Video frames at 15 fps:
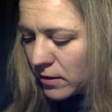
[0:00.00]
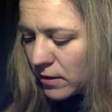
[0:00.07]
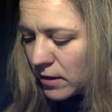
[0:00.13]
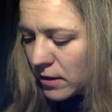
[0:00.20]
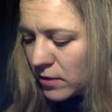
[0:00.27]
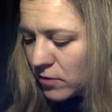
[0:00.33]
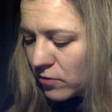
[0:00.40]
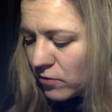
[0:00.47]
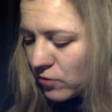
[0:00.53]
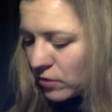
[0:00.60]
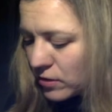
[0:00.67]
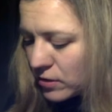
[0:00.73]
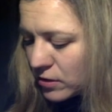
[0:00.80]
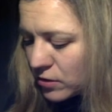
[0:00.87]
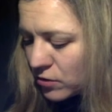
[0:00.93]
gate of
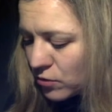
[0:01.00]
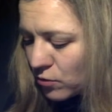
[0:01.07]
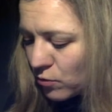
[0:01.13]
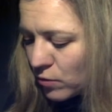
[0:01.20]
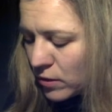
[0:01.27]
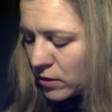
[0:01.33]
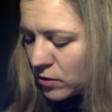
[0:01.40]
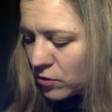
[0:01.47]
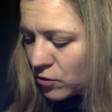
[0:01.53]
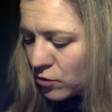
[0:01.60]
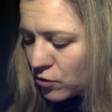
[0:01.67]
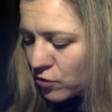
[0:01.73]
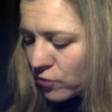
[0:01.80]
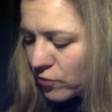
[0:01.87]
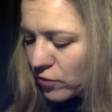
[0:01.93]
transistor 1,
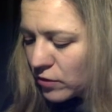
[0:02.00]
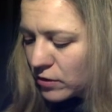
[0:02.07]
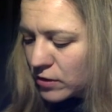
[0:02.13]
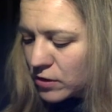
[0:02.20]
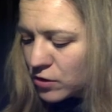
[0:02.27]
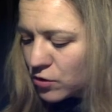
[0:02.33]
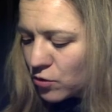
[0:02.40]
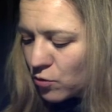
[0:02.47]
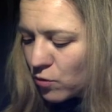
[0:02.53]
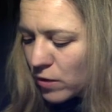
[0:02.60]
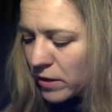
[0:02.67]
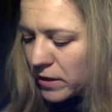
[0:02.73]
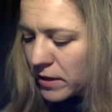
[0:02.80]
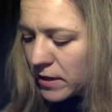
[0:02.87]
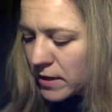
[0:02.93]
source of transistor
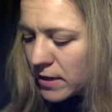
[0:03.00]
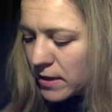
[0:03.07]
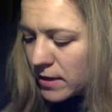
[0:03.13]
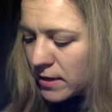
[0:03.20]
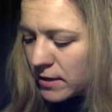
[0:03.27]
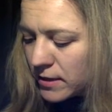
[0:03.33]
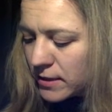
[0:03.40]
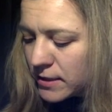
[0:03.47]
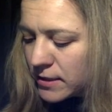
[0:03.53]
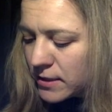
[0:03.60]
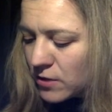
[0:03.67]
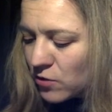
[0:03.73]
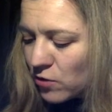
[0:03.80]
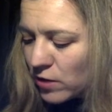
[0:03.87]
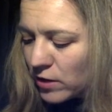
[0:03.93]
1, and this is
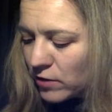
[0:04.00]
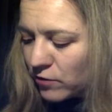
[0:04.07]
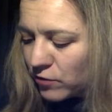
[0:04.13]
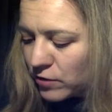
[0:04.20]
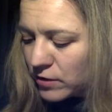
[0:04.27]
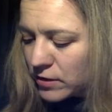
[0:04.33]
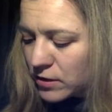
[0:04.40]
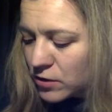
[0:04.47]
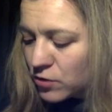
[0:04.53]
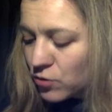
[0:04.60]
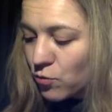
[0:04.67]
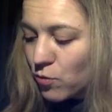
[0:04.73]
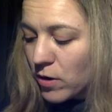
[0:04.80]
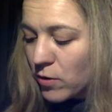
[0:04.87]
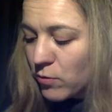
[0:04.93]
the drain of
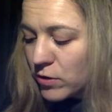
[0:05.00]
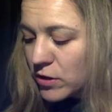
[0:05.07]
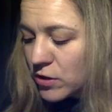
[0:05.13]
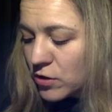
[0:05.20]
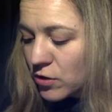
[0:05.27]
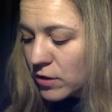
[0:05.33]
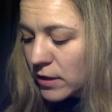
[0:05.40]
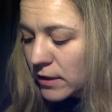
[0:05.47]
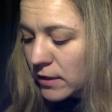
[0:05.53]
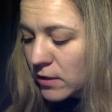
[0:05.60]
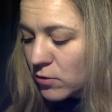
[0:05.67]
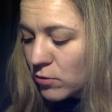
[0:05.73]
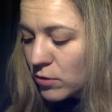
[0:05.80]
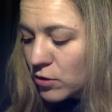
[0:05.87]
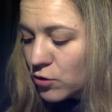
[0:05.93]
transistor 1, which is
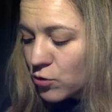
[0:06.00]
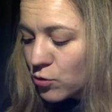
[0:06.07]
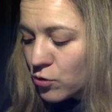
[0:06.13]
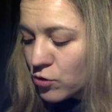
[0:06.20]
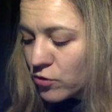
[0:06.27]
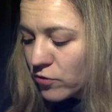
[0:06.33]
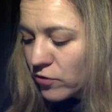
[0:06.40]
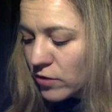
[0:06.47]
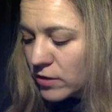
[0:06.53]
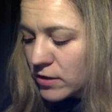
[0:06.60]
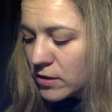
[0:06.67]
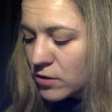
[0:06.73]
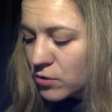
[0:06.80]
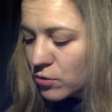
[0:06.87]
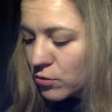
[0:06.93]
connected to the source of
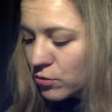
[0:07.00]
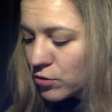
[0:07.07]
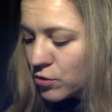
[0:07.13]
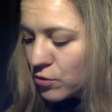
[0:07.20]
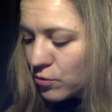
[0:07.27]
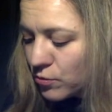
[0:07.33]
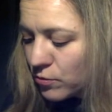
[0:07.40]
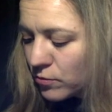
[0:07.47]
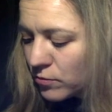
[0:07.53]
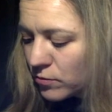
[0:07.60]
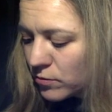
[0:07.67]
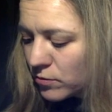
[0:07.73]
transistor 2.